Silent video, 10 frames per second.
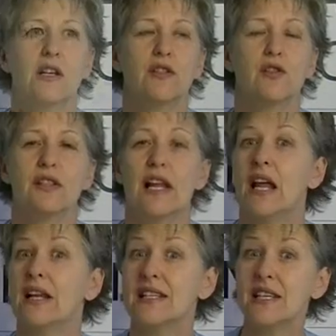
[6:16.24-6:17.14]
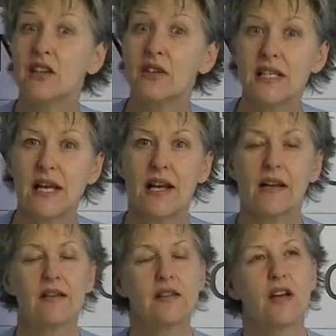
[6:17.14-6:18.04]
to sell ancillary
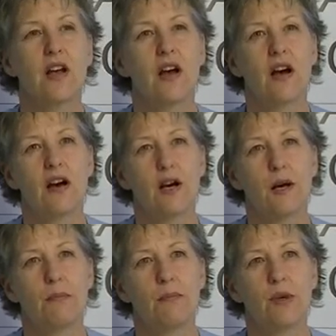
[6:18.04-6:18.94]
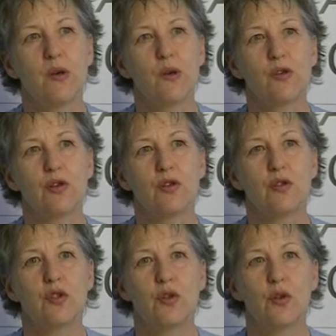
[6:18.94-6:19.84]
sales, but also
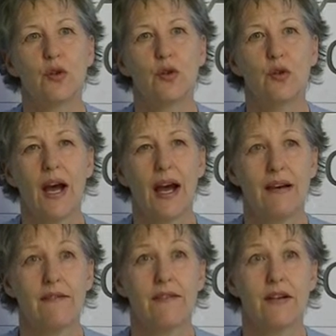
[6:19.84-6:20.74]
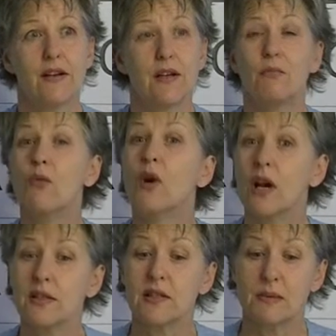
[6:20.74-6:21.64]
to have more
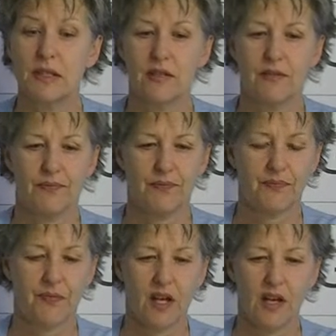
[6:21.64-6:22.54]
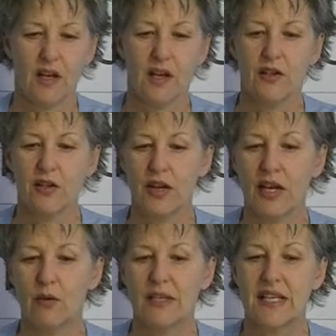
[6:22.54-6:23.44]
customers. So
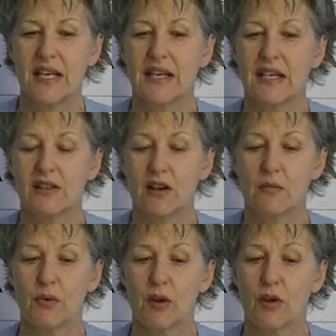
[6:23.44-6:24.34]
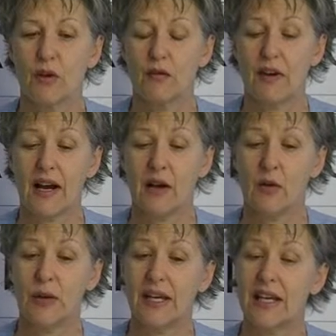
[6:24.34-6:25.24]
here we see an example of how
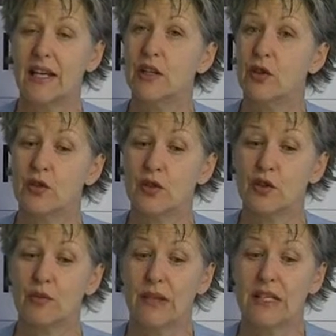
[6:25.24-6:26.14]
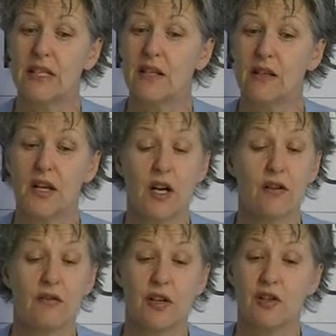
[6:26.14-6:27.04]
we can use social media,
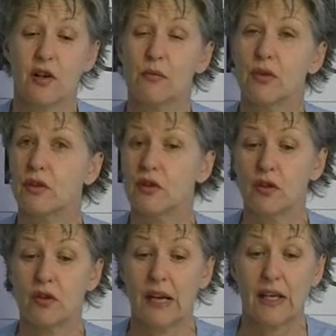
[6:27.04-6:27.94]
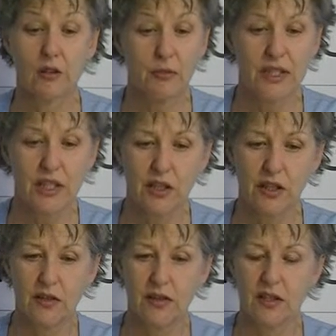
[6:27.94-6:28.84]
for example, to create
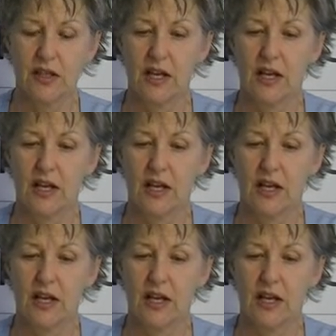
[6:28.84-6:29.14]
competitions,